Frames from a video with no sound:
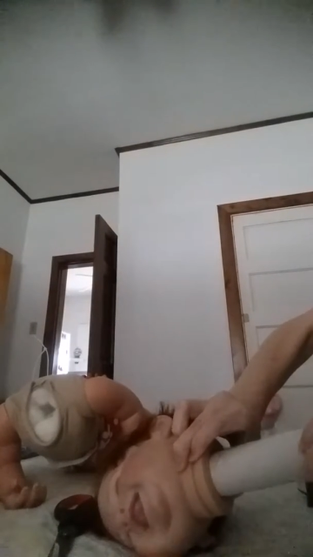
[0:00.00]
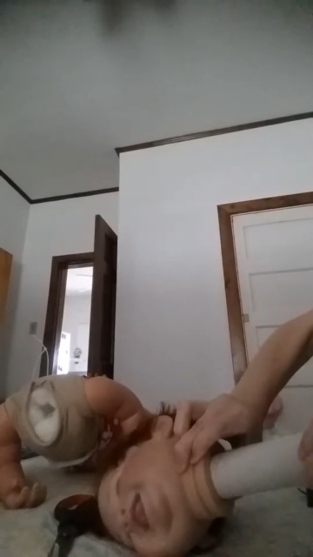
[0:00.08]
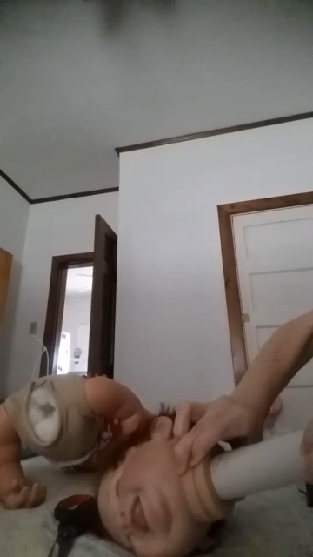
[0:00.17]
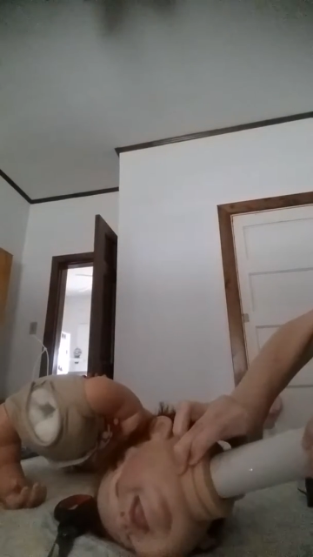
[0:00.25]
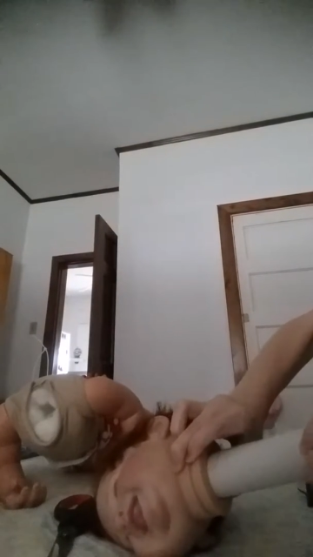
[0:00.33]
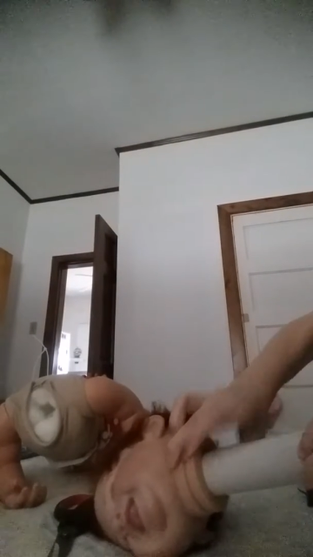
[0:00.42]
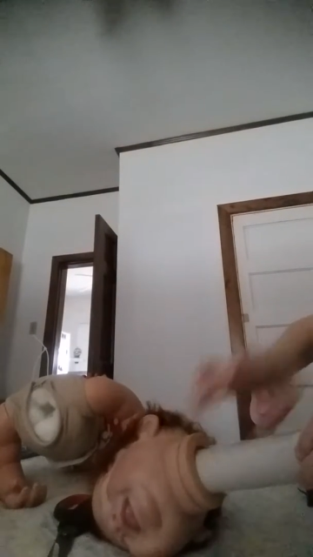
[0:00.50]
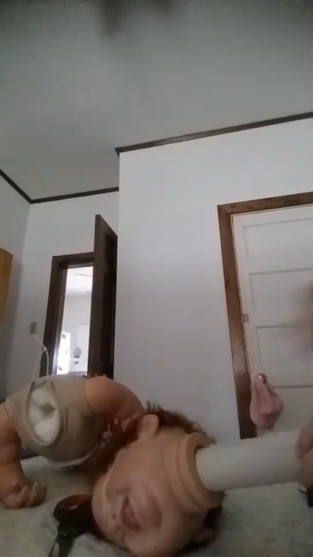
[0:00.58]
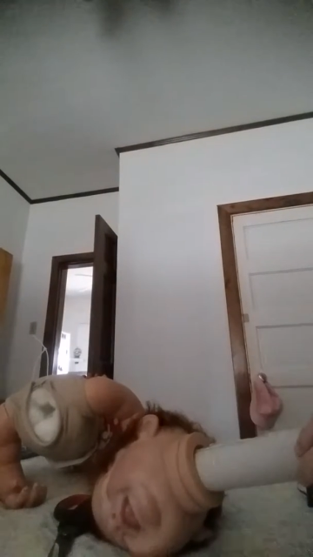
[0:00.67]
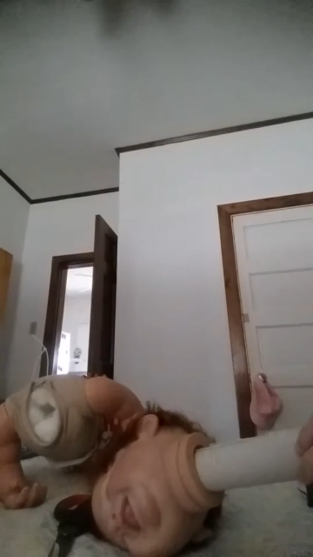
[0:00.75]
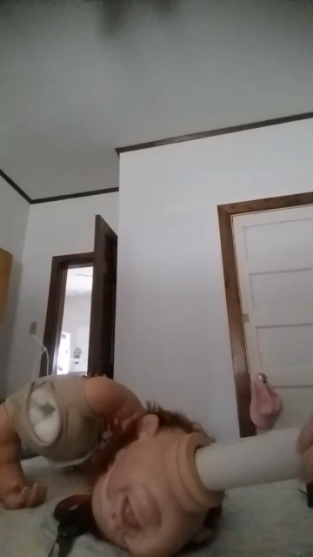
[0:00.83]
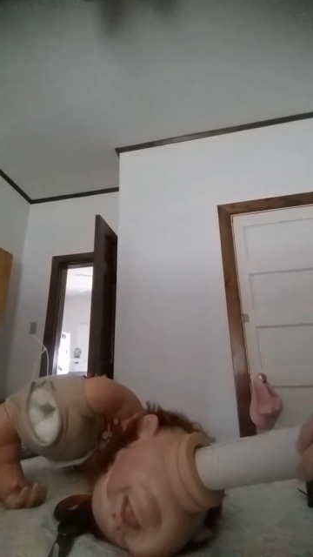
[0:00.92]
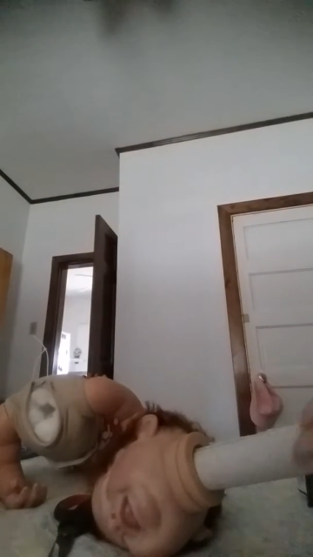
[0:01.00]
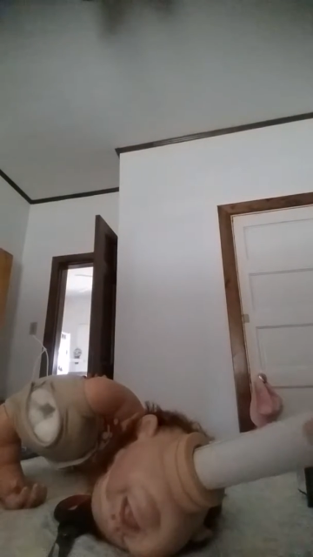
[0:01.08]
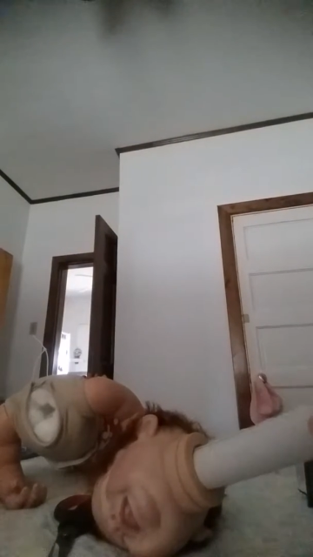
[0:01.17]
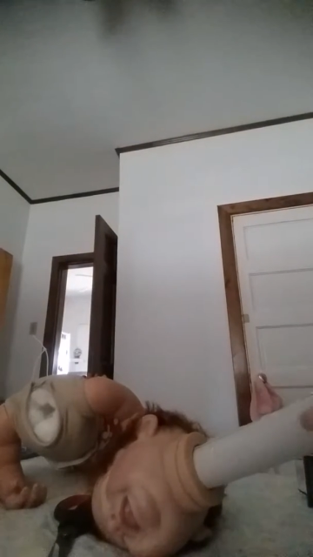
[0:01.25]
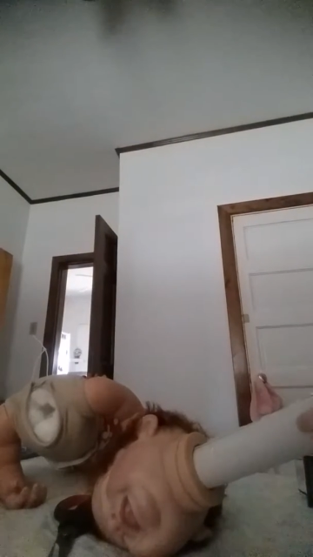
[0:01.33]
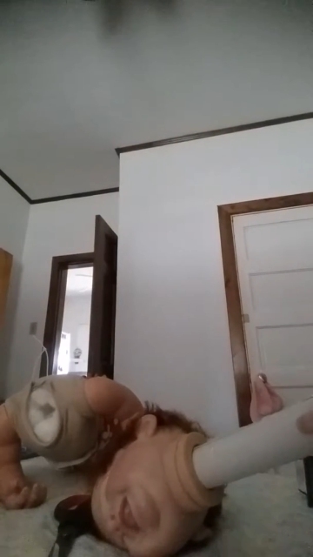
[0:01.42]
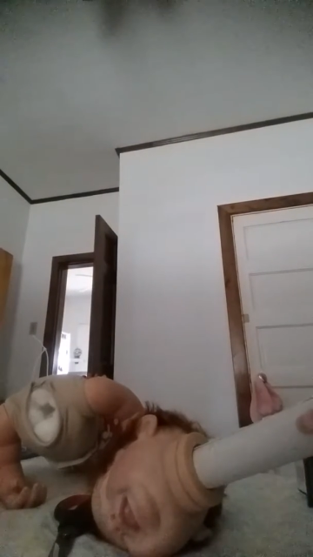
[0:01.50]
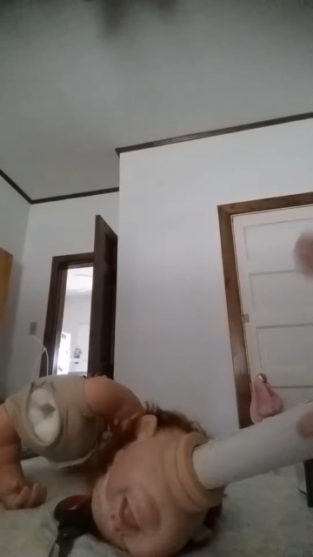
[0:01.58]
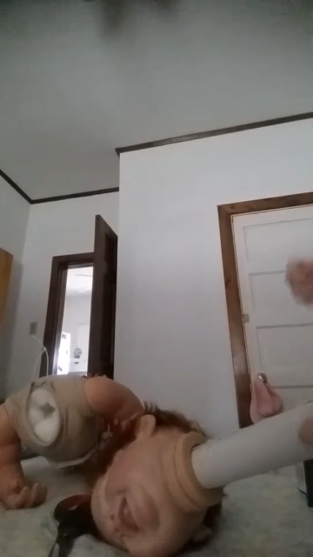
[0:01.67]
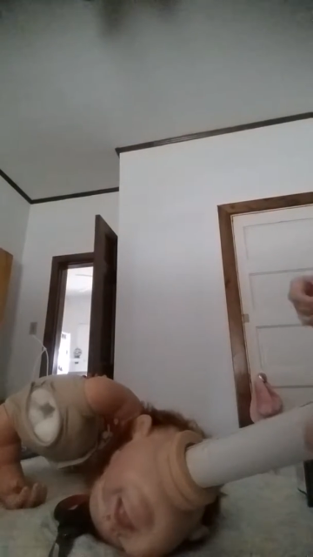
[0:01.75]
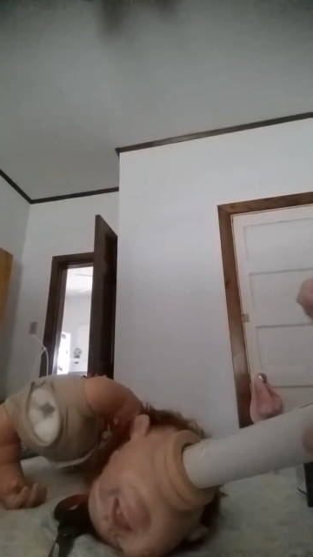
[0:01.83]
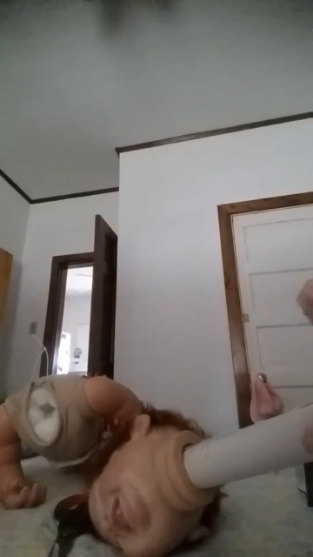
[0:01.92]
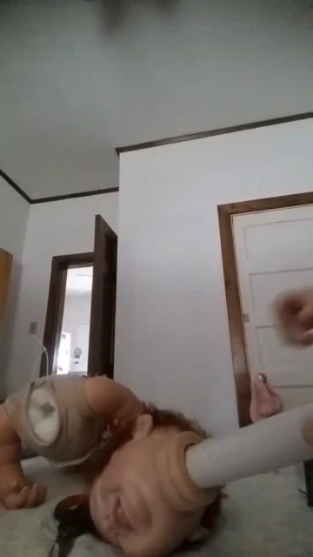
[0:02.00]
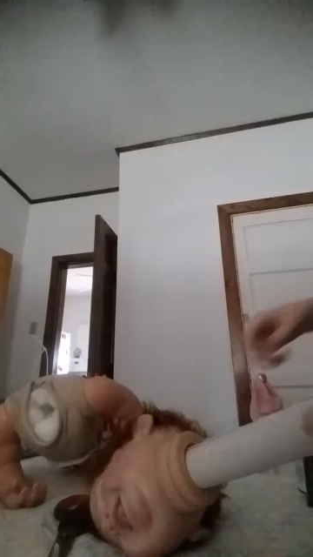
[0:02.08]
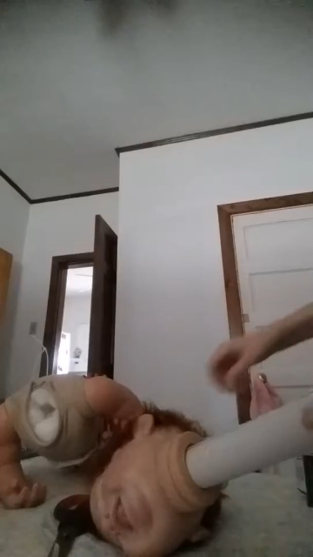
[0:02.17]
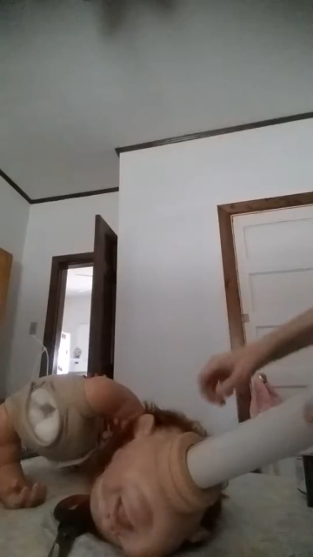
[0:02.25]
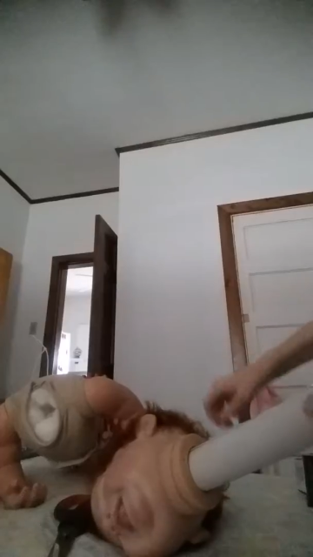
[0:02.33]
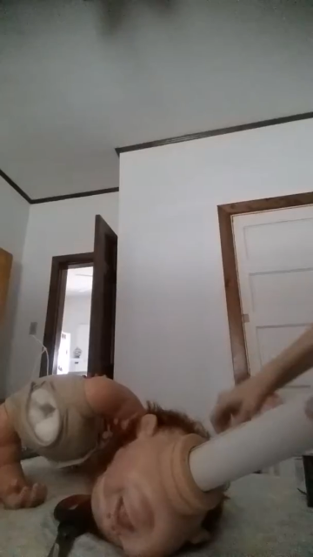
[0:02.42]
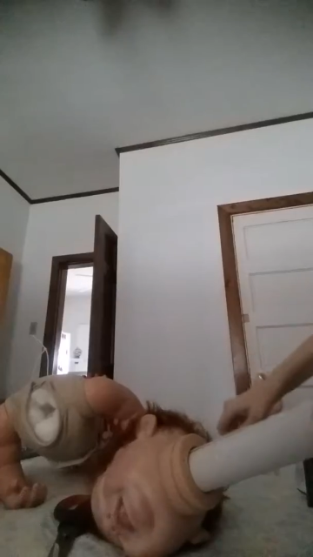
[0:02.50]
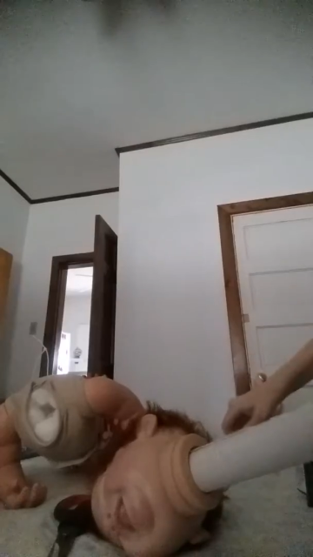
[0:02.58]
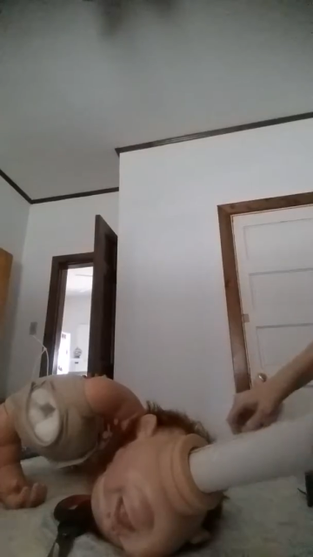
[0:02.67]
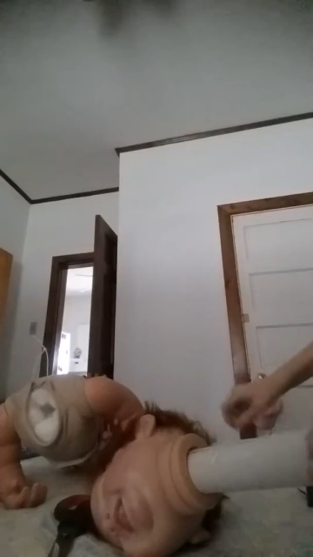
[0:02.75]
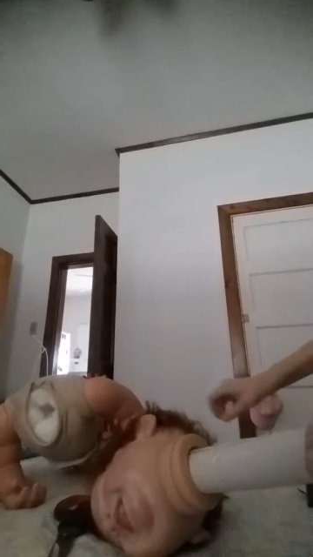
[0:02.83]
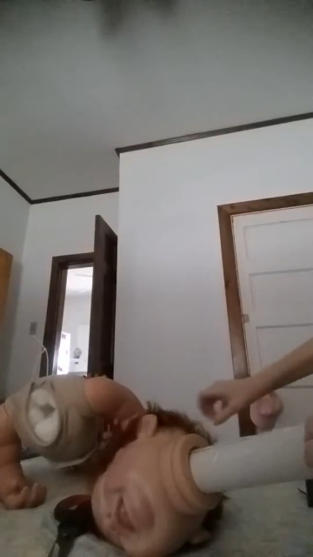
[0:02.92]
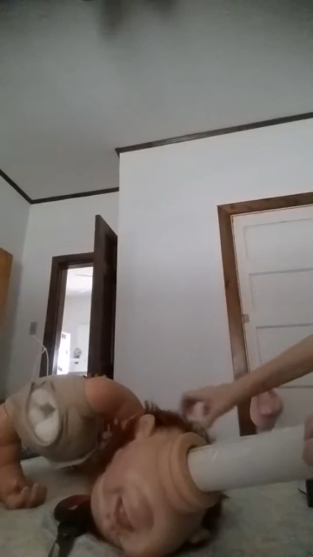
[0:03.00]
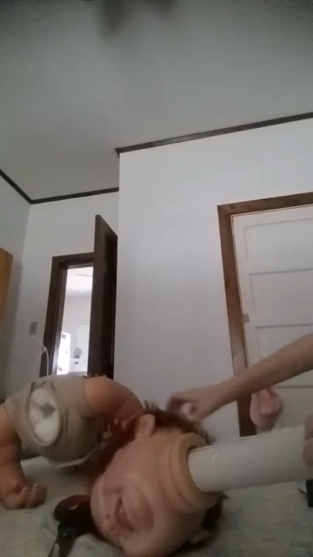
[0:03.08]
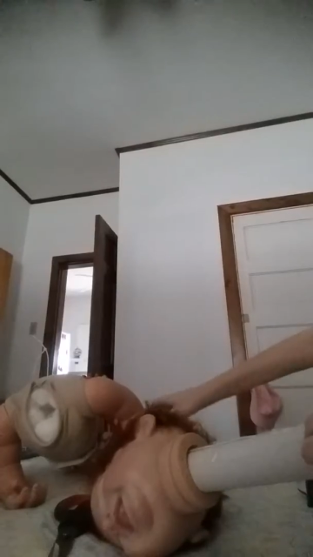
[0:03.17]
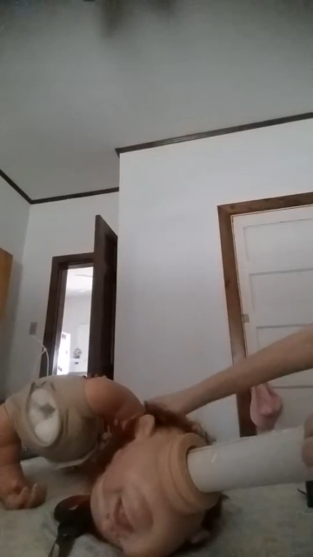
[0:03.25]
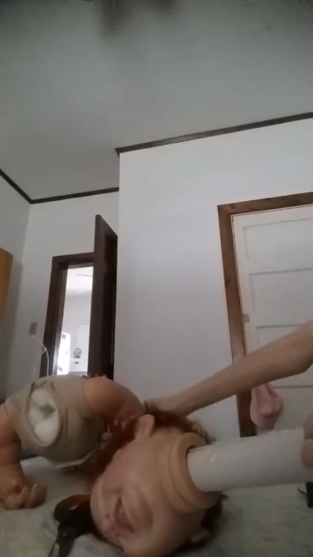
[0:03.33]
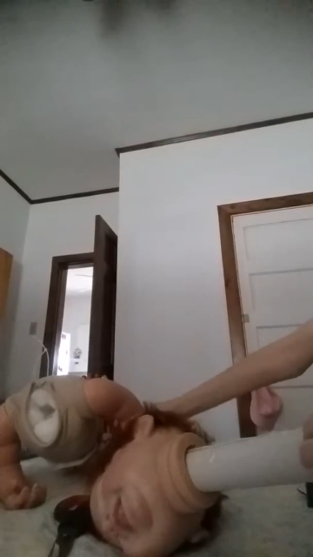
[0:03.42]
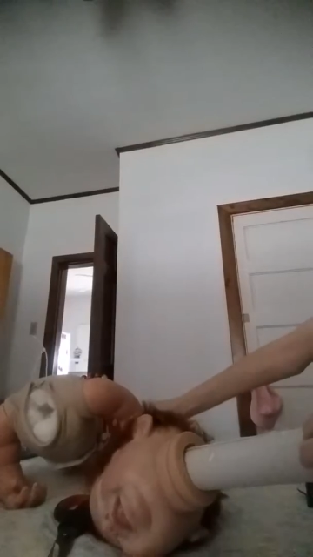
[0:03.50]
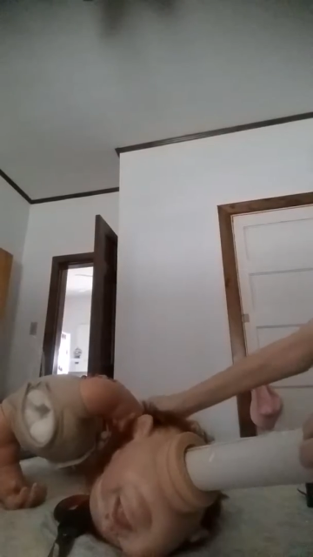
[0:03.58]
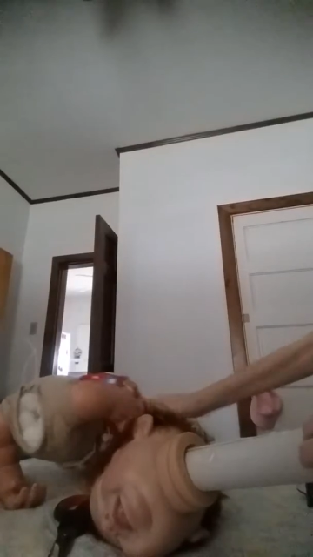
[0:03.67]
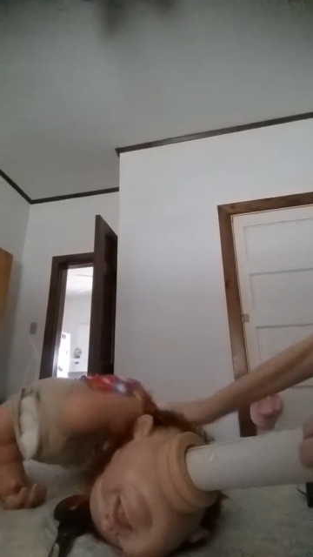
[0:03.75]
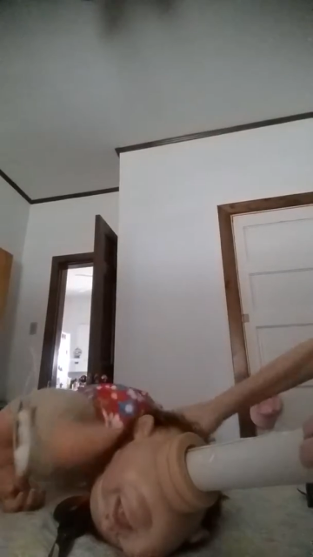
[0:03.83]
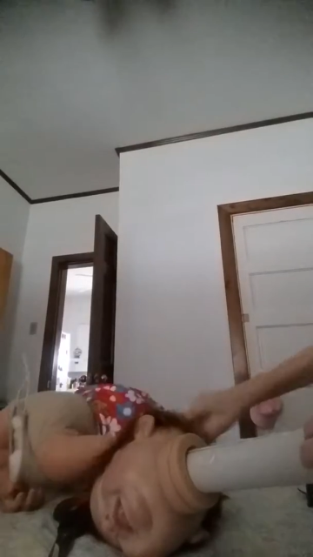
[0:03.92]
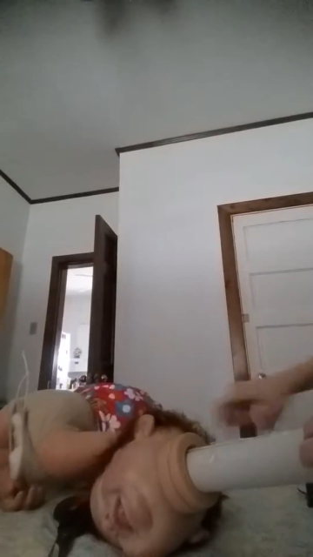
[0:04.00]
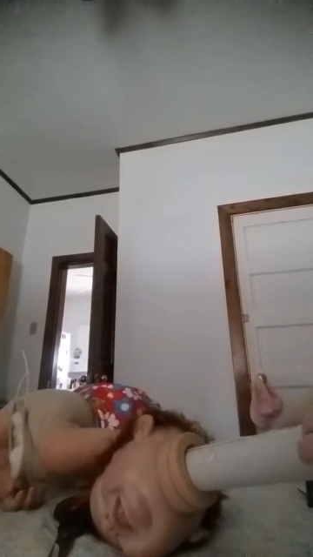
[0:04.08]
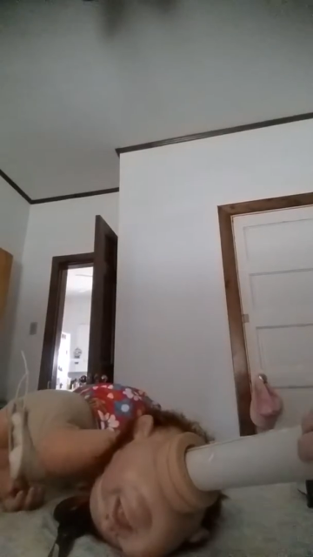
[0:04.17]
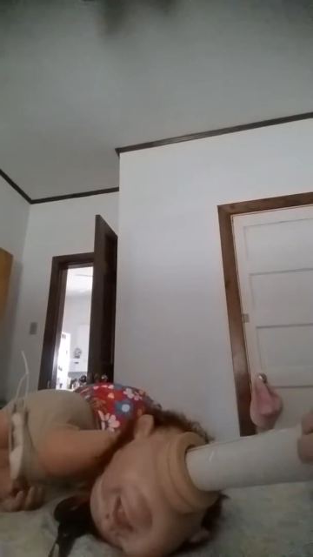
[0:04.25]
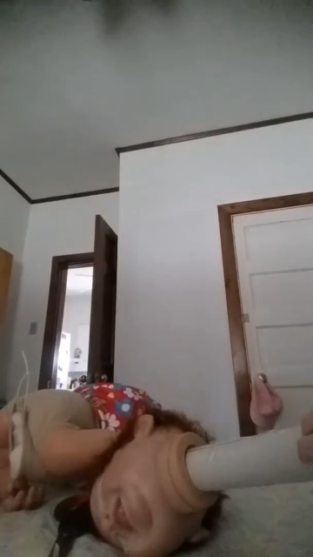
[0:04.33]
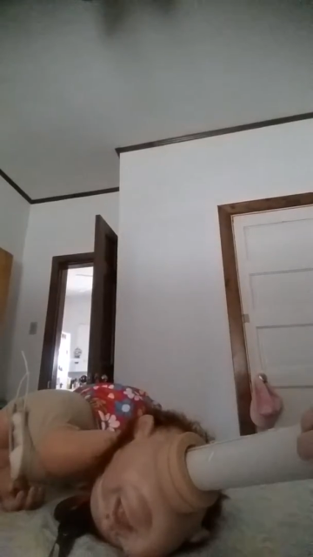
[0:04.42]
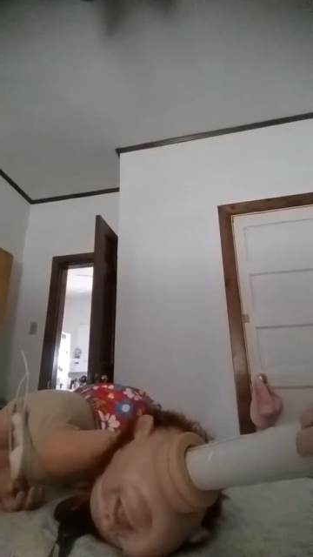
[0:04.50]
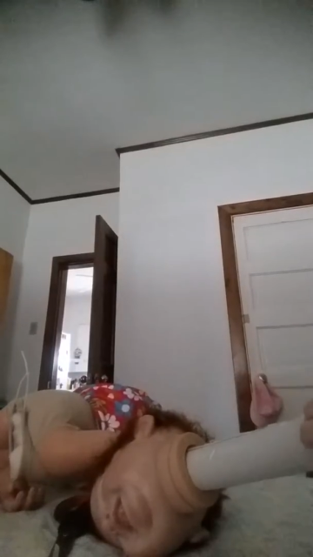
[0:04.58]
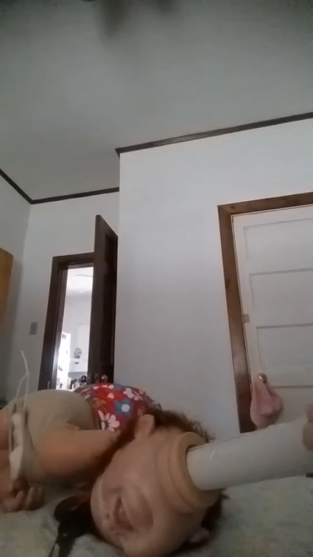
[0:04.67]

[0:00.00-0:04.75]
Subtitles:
[unreadable: no face in view]